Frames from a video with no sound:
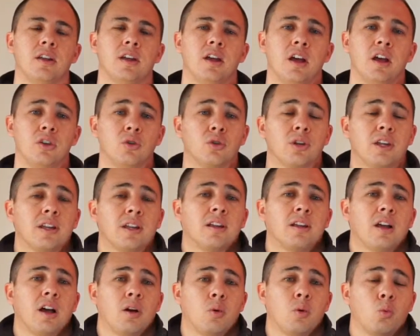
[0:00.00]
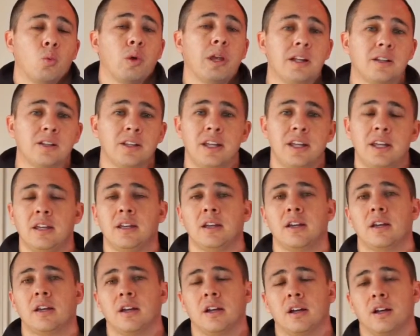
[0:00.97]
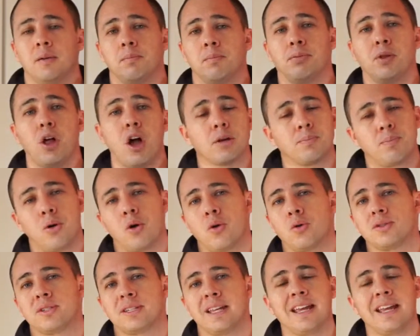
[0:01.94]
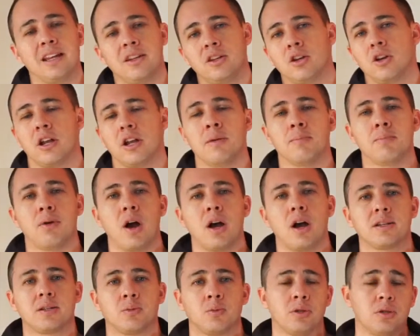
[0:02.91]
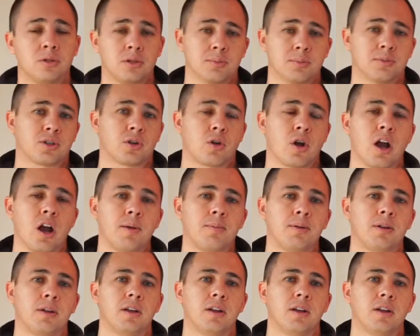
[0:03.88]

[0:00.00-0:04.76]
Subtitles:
You'll get weekly blog posts in your inbox when you subscribe,